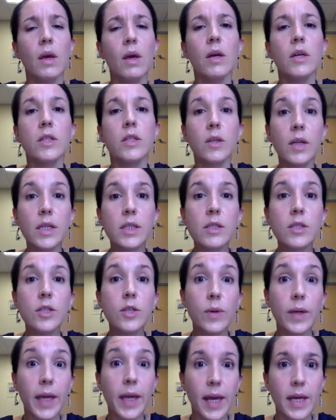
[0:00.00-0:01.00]
So let's do
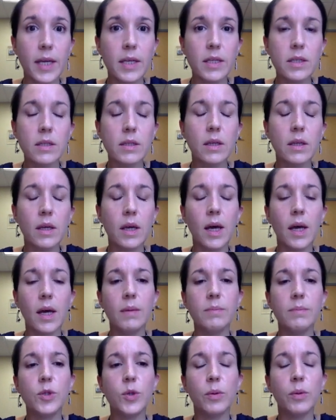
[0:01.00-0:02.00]
a case
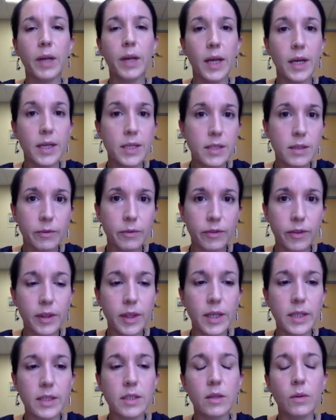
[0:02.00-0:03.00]
to apply some of the
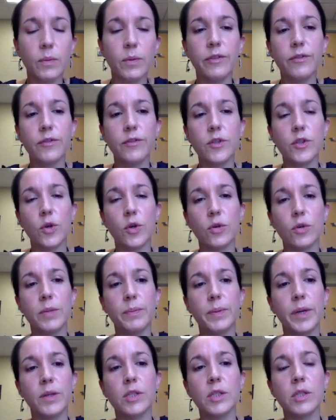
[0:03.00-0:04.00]
things that we've talked
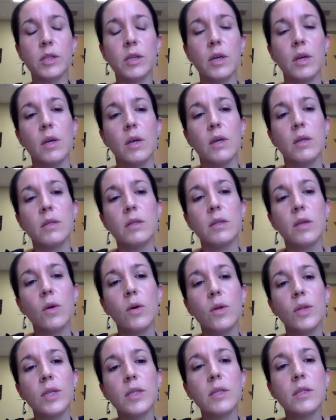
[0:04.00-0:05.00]
about. So
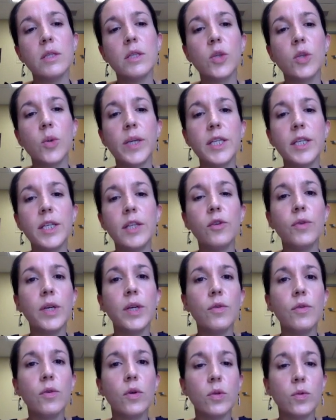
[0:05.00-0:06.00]
this is a
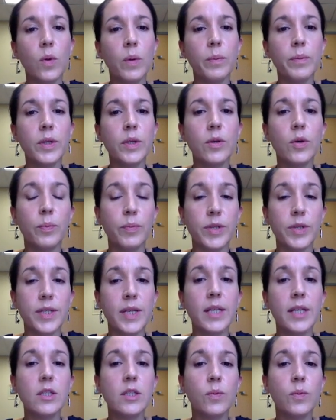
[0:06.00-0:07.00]
23-year-old woman who
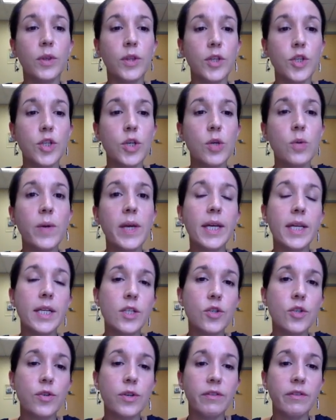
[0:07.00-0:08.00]
presents with a 2-week
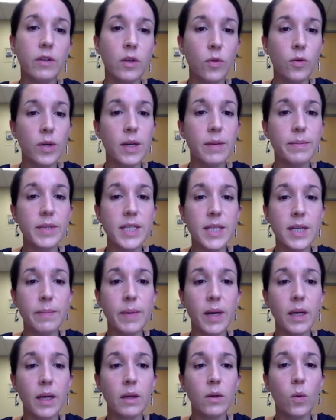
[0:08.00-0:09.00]
history of lower limb
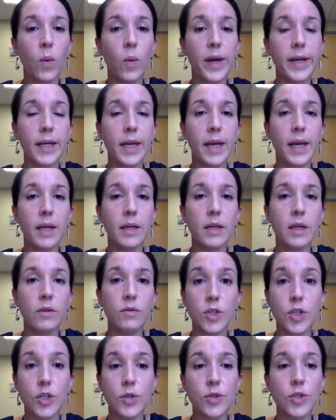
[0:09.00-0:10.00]
edema, weight gain, and
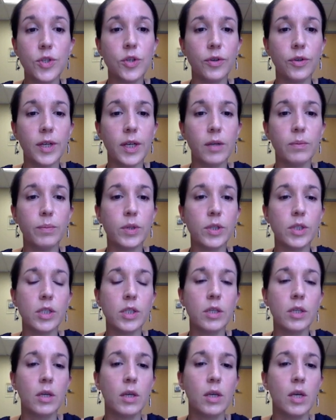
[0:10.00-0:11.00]
reduced urine output.
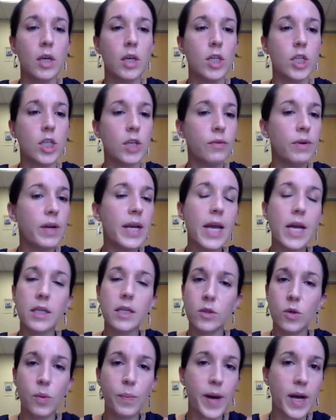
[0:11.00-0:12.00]
She really has
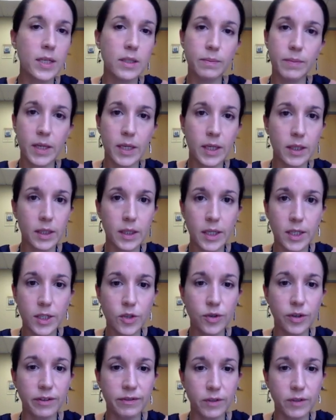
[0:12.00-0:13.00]
no past medical
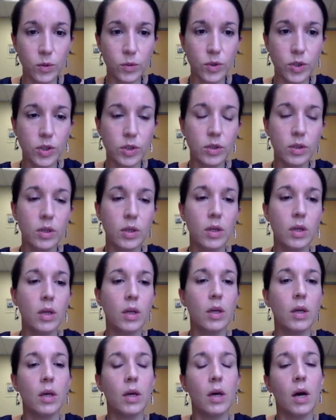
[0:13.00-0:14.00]
history of note.
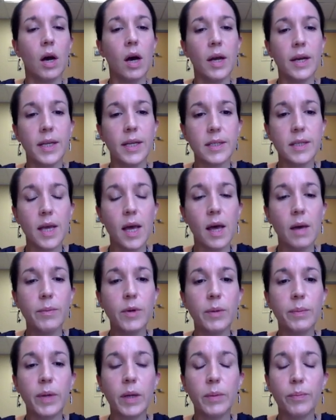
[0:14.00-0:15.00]
On exam,
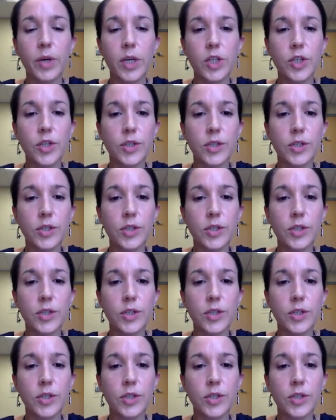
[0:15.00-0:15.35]
her blood pressure